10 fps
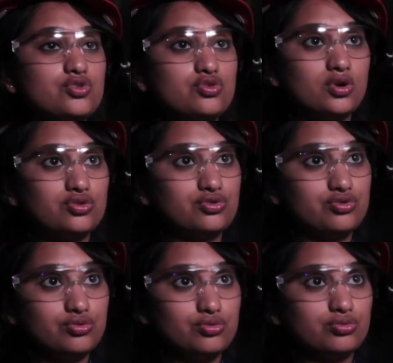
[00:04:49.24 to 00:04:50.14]
what you want to
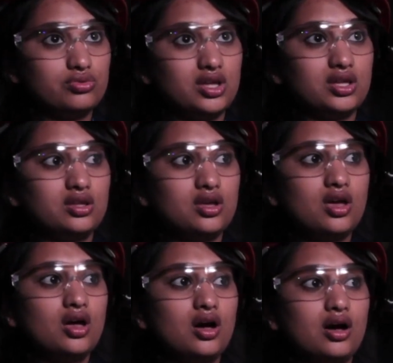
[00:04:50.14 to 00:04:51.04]
do, then
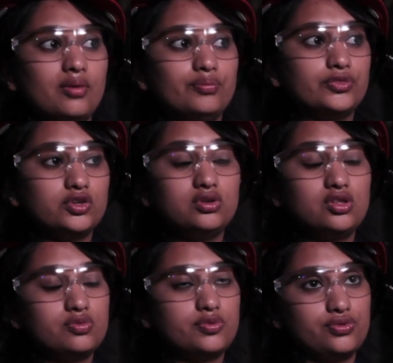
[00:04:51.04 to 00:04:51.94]
um, you
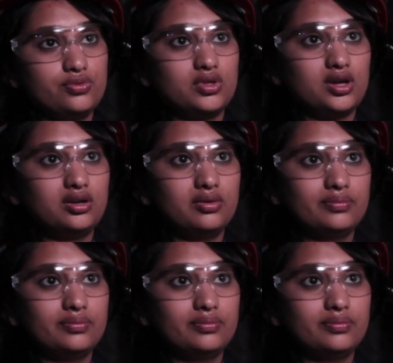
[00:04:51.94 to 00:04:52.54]
need to pursue that.